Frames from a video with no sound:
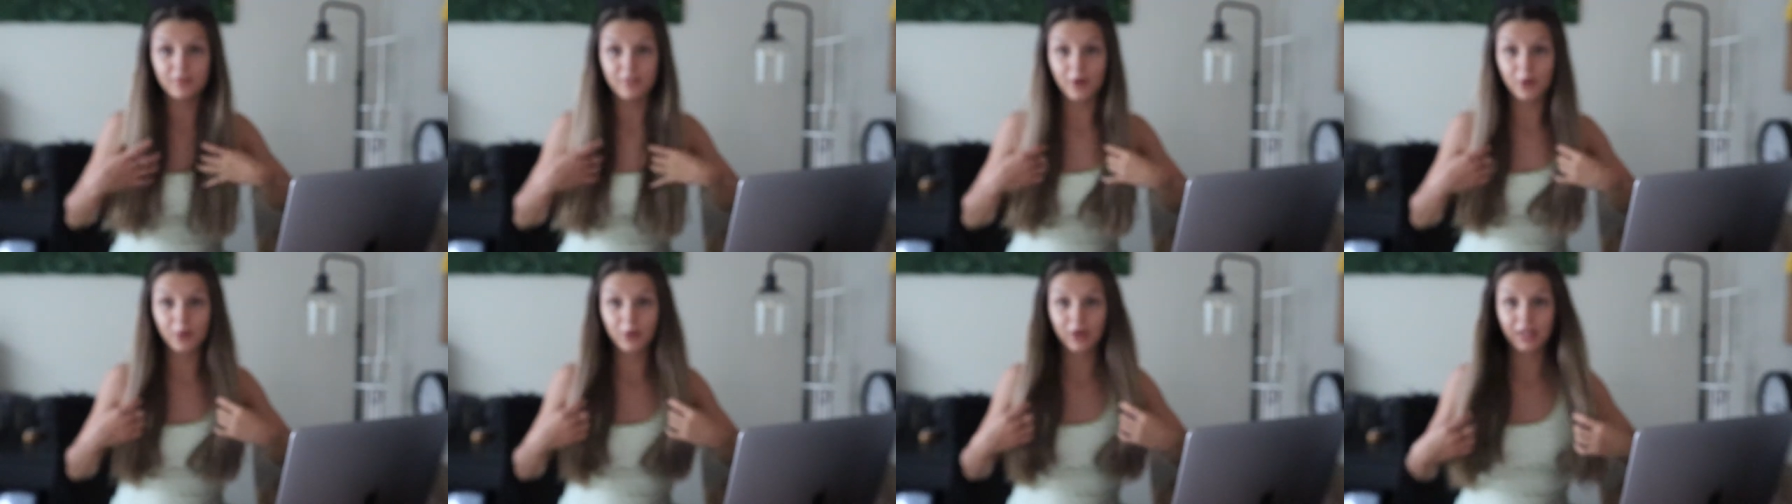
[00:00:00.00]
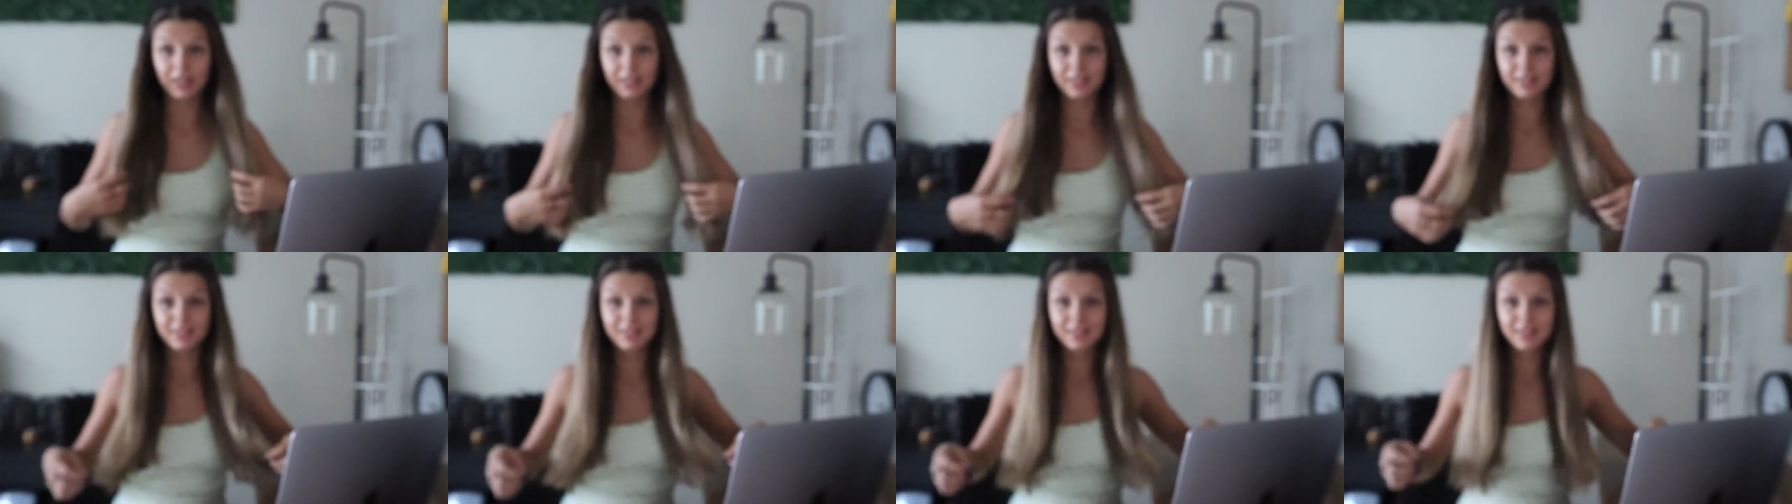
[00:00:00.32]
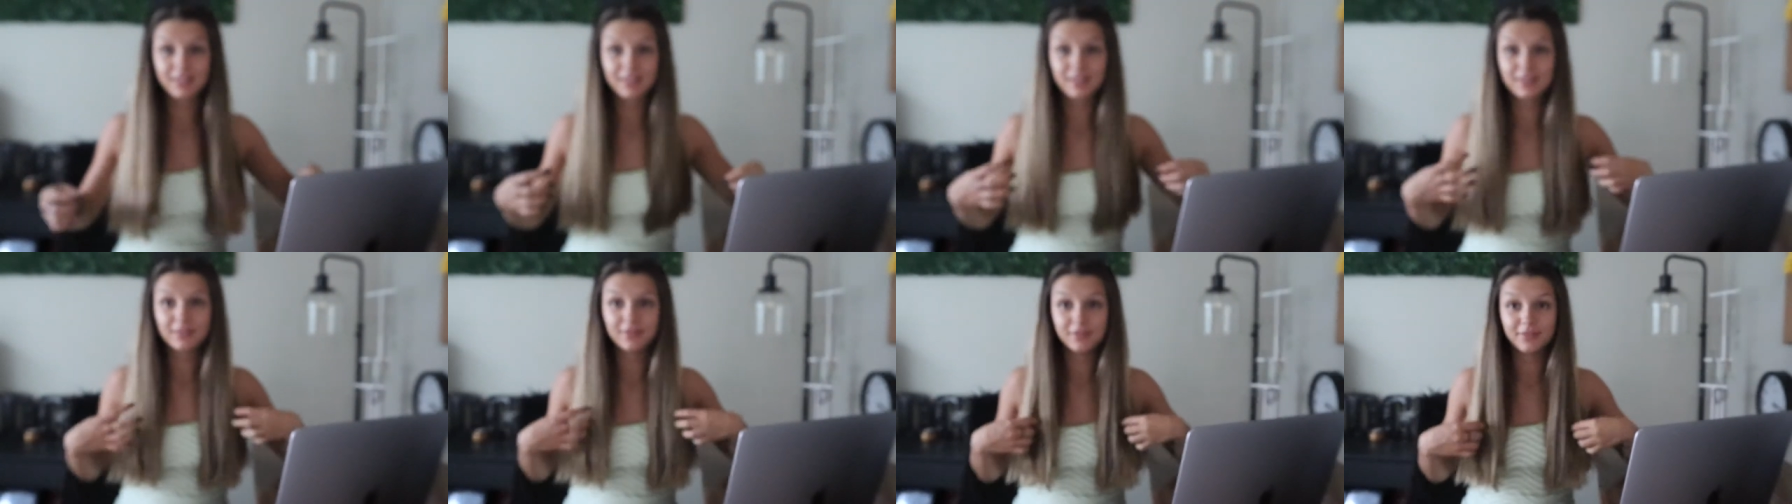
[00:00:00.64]

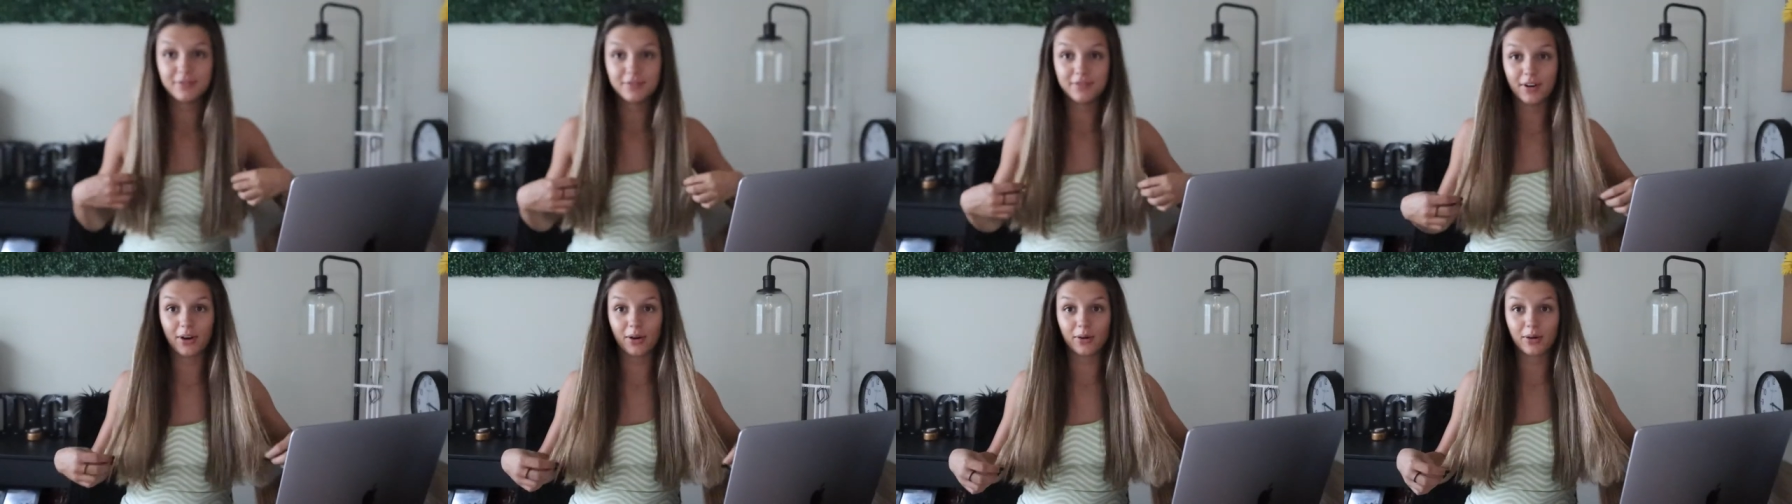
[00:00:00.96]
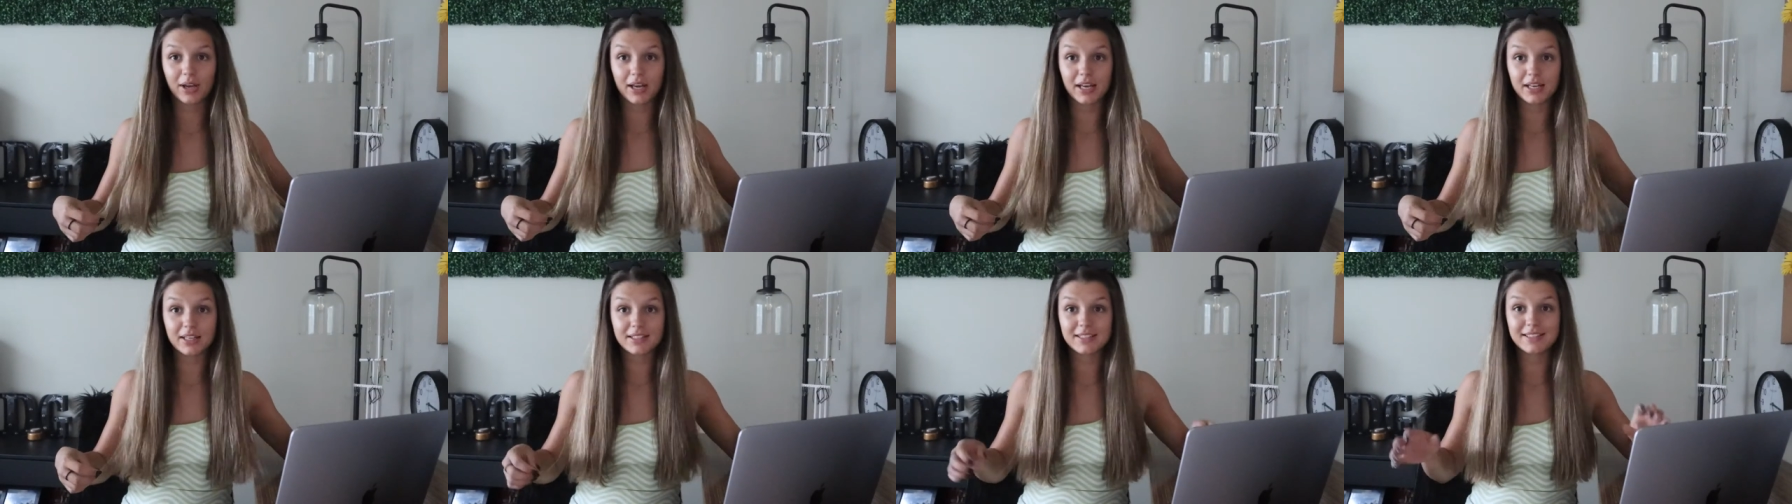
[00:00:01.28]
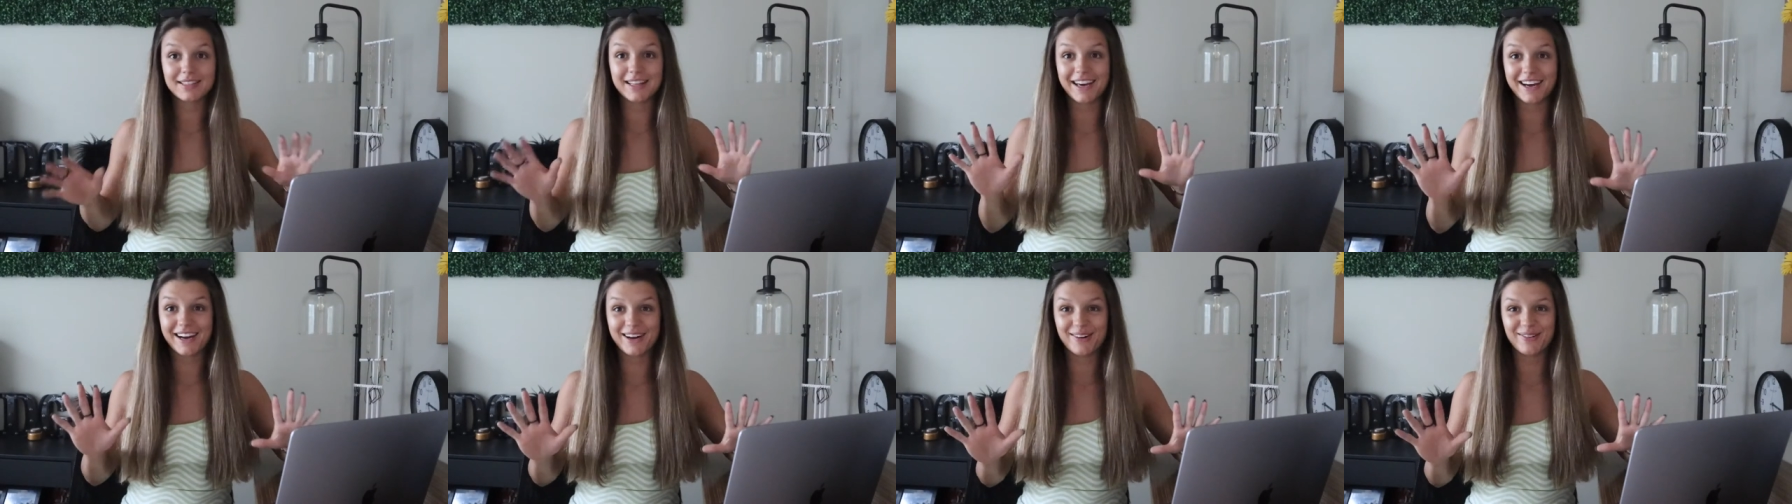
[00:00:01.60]
focus focus
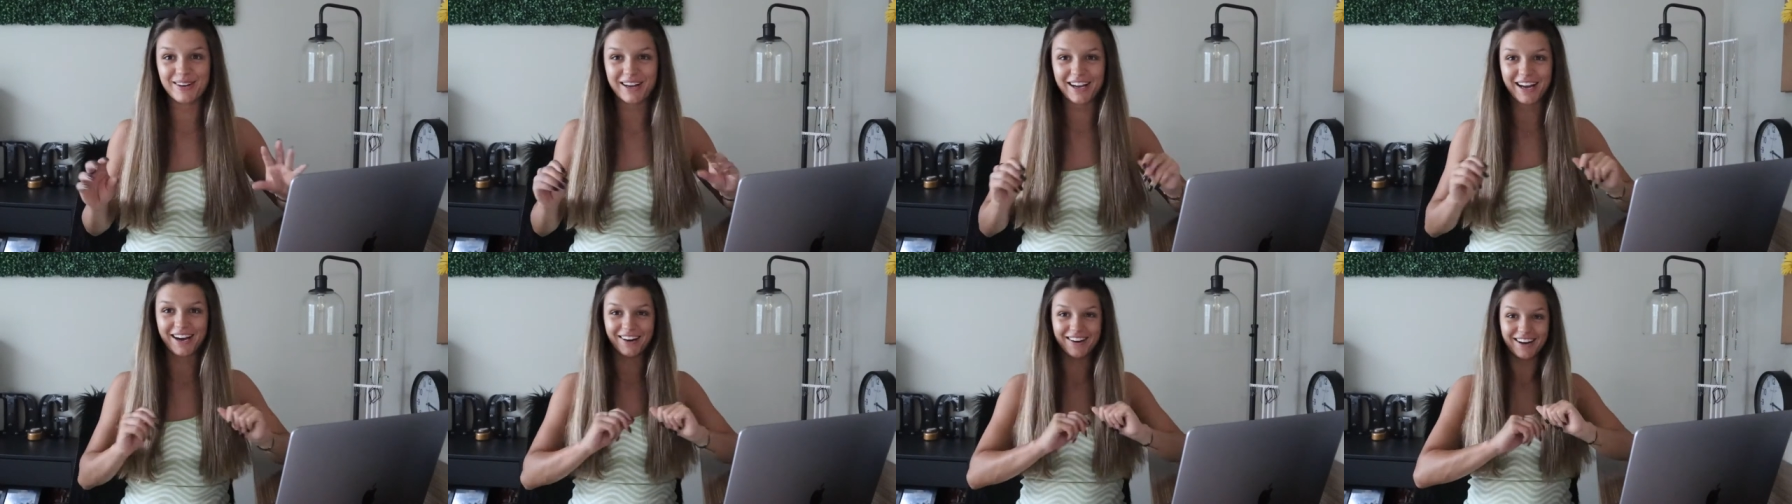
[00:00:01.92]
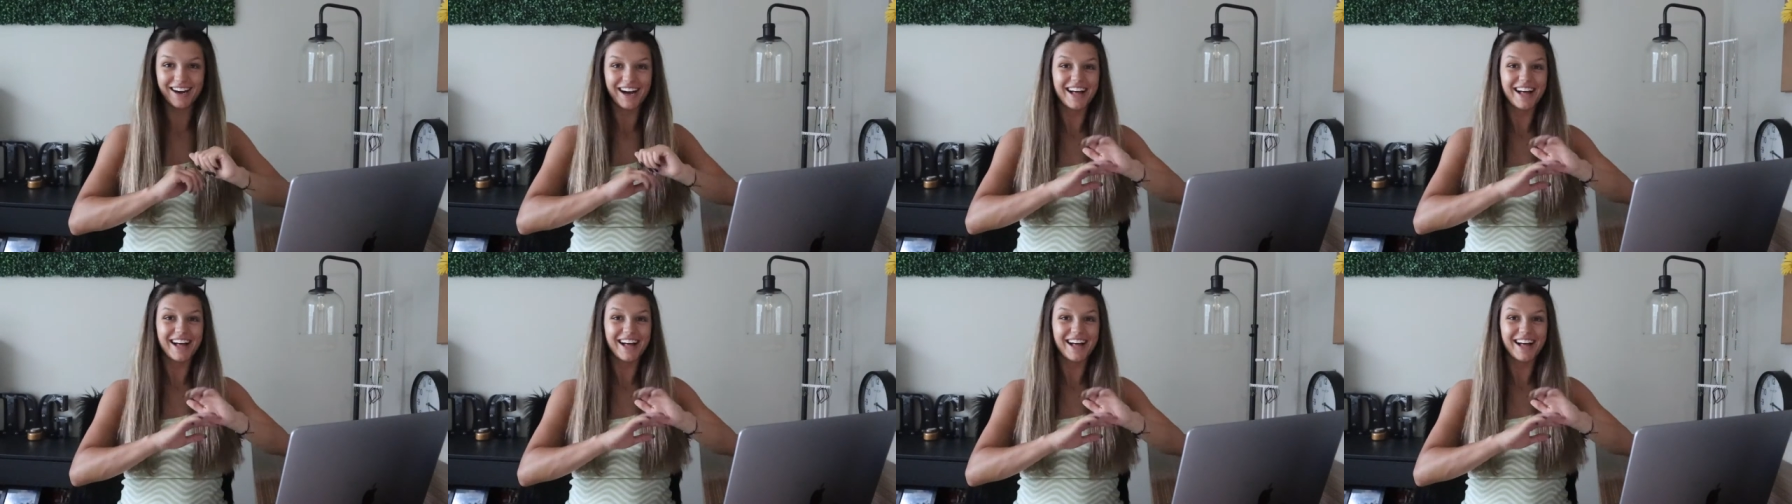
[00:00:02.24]
there we go